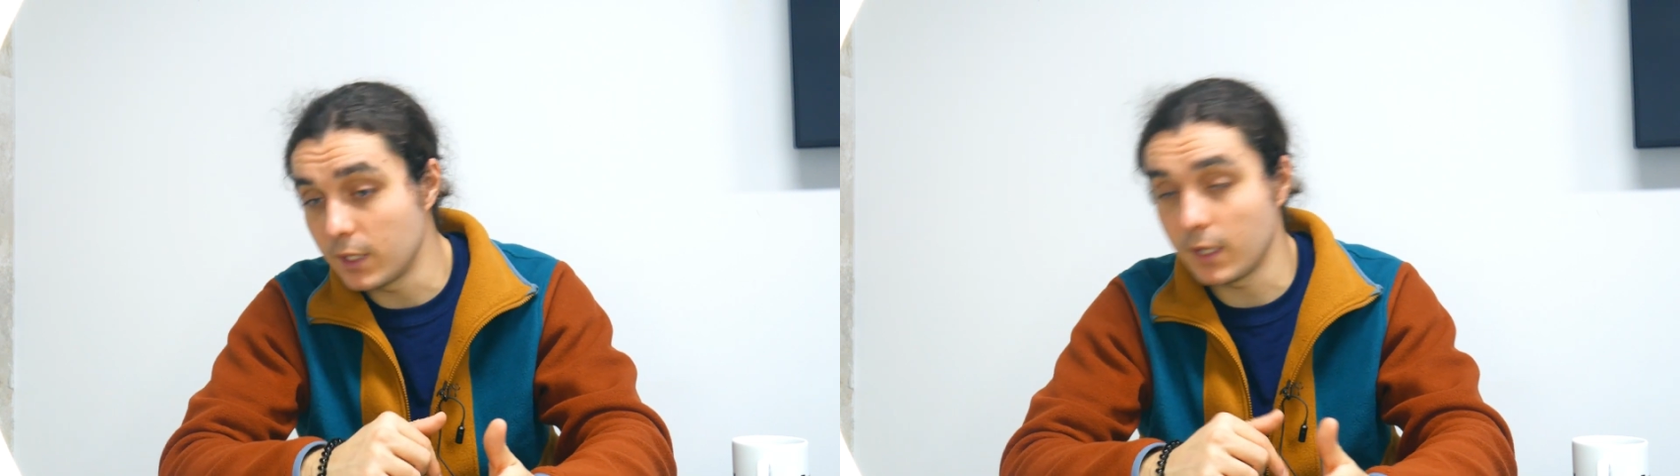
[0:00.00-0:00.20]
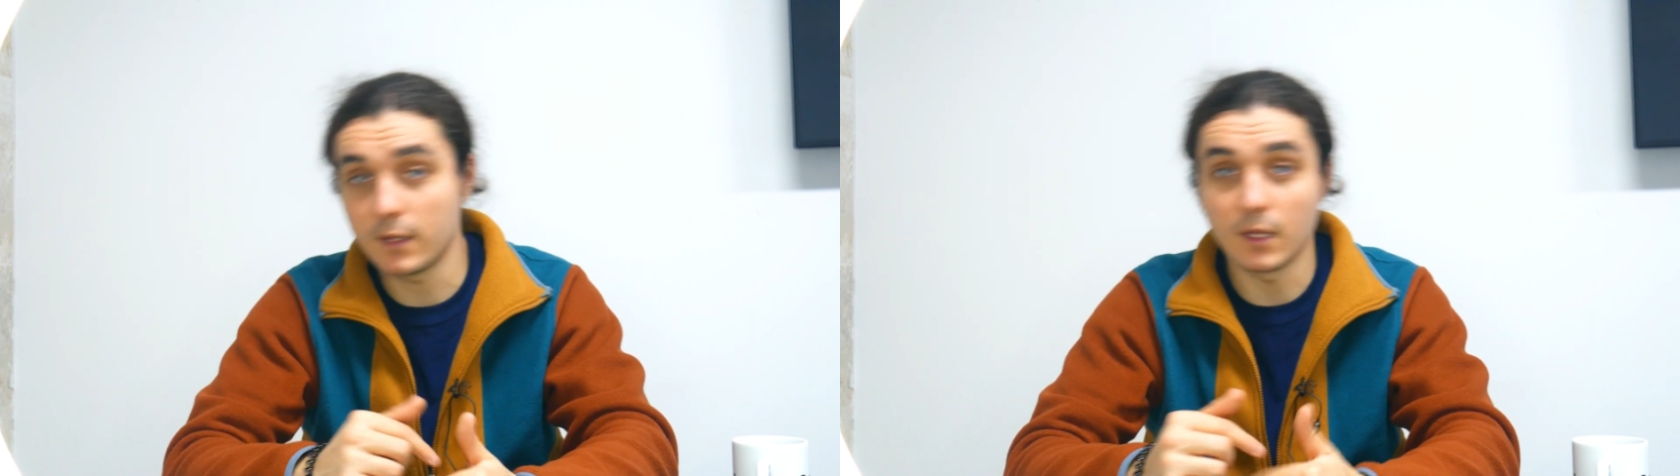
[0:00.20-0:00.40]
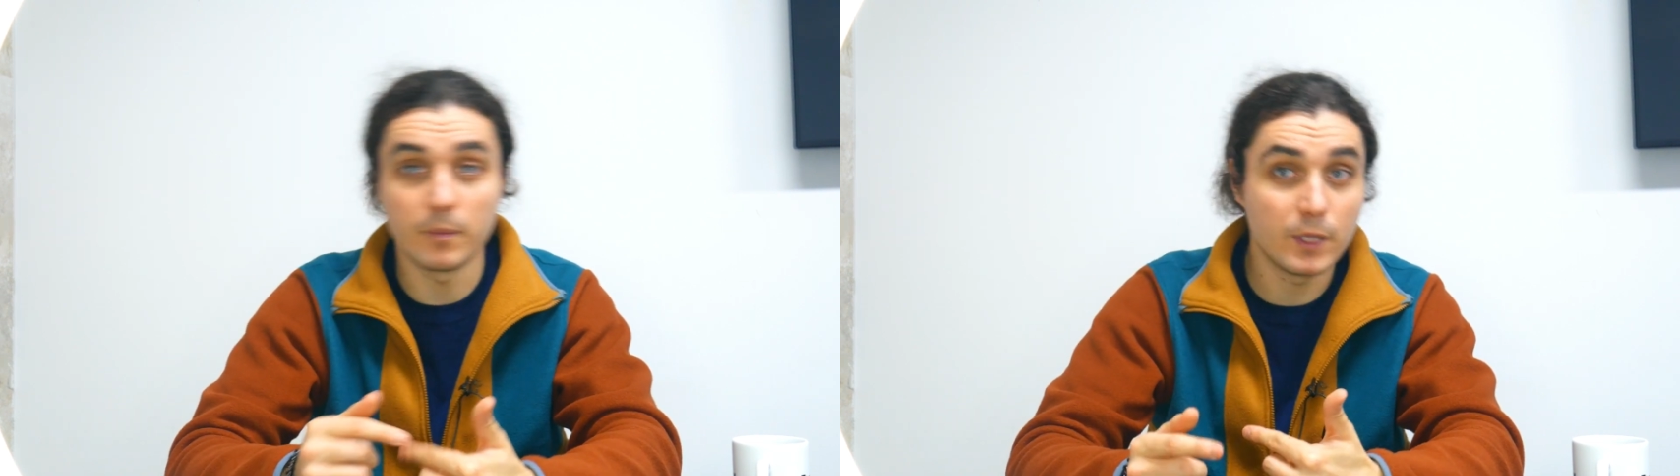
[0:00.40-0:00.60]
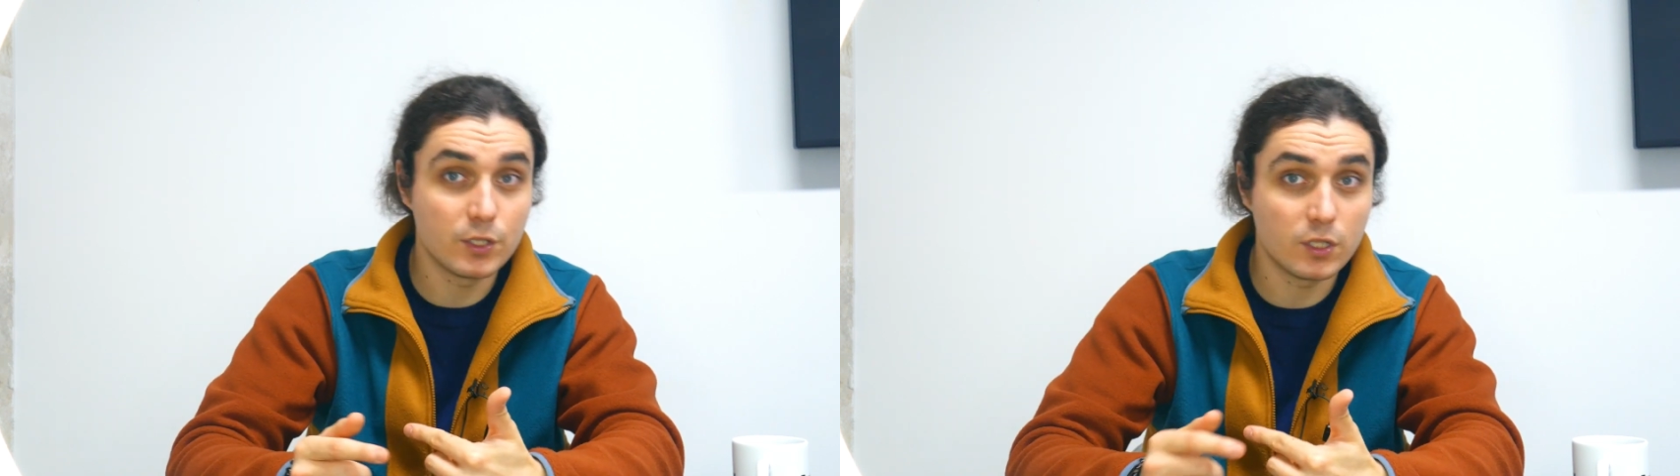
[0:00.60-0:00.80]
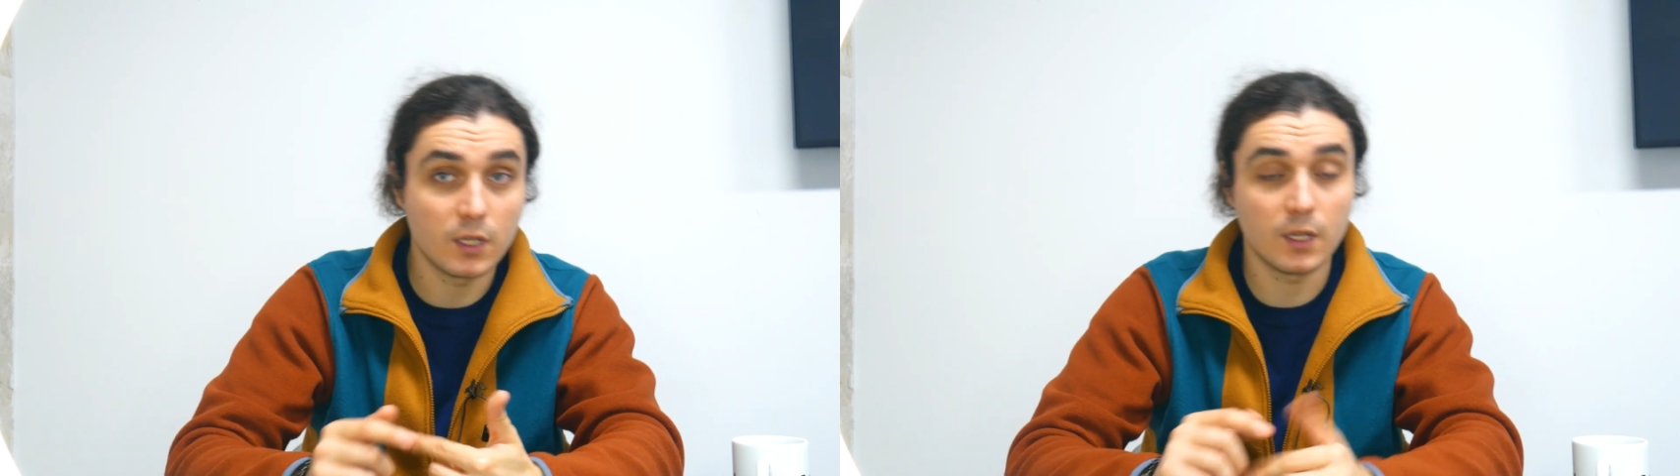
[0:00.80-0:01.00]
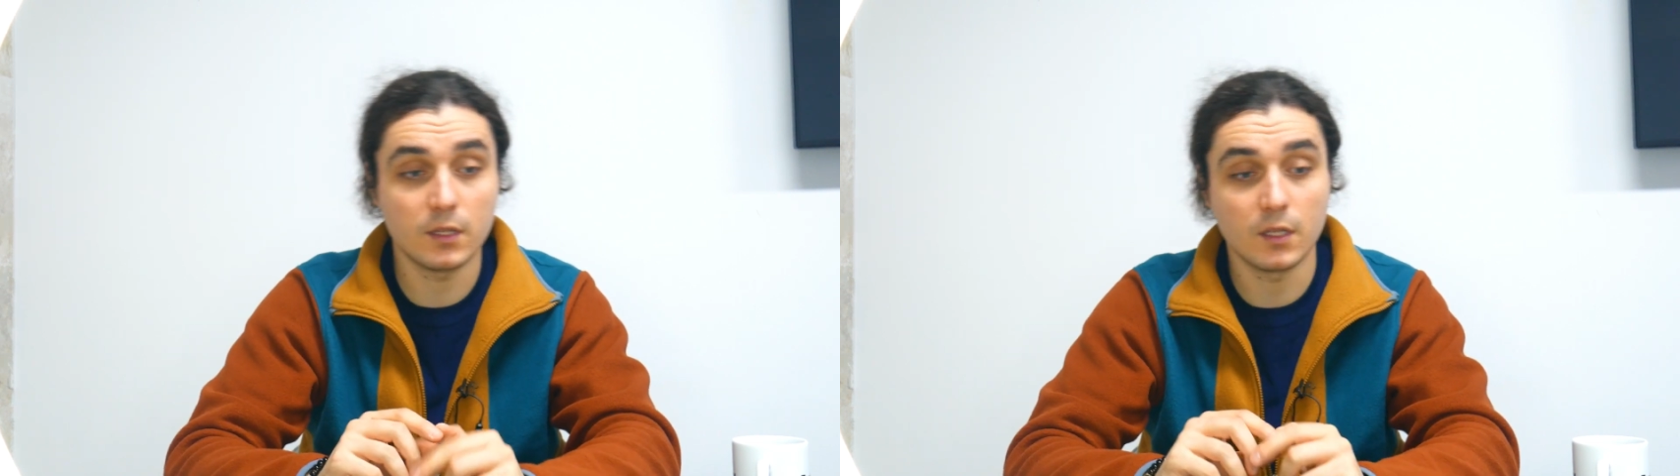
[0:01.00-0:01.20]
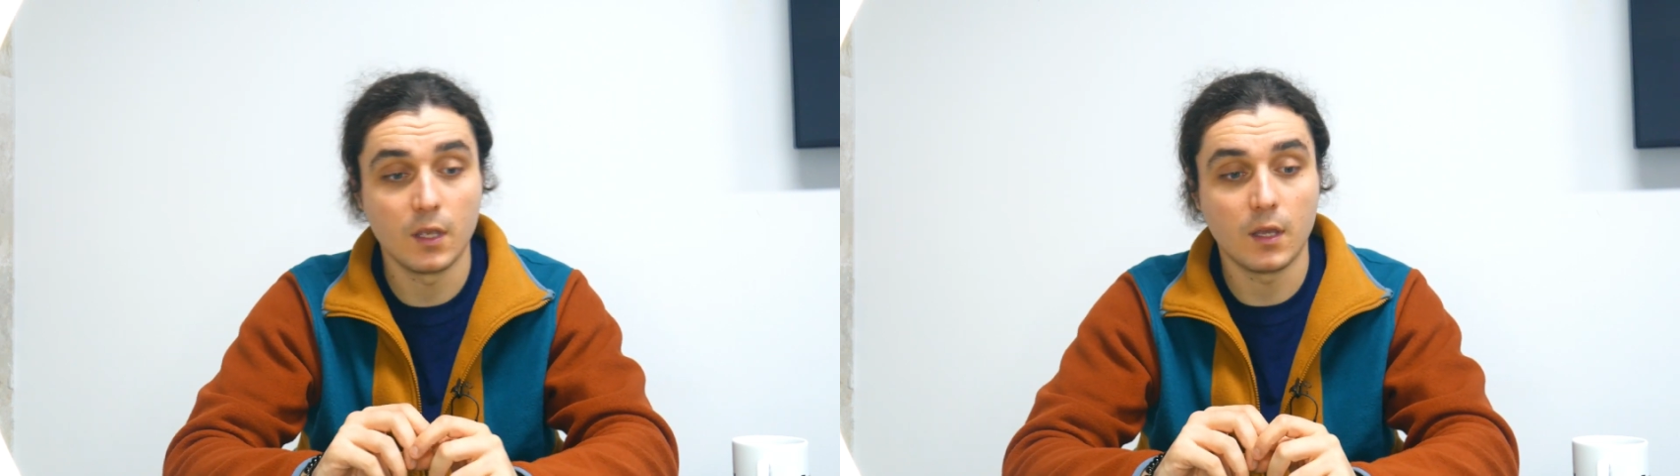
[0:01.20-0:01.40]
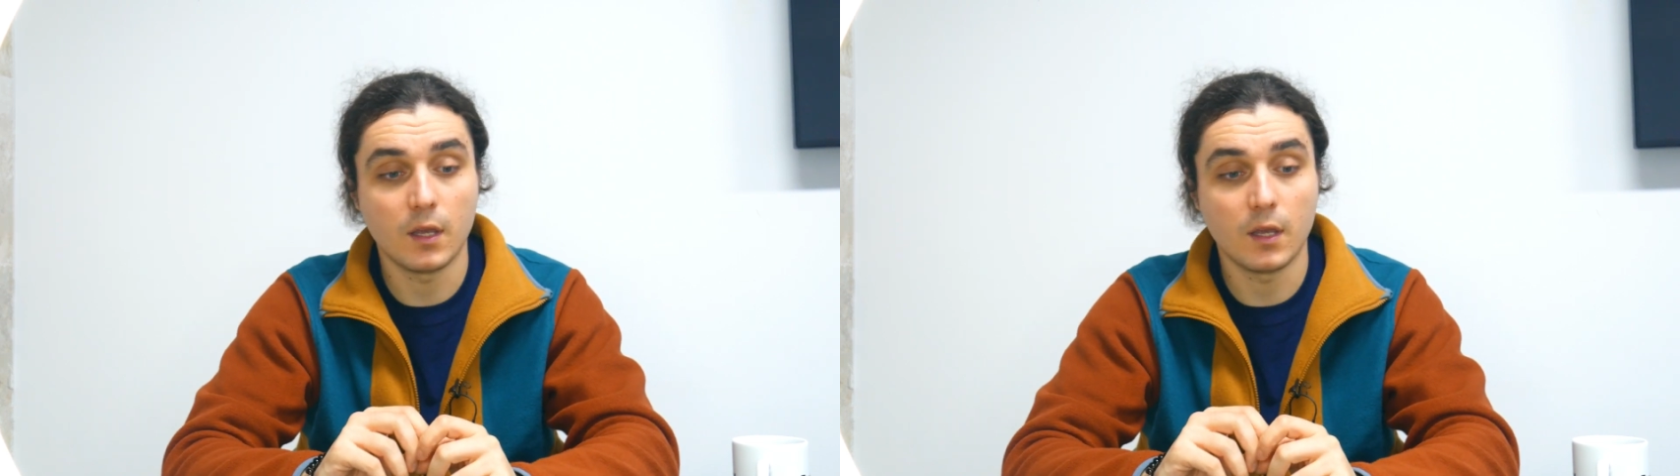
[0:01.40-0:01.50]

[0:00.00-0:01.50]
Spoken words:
in, they pitched in.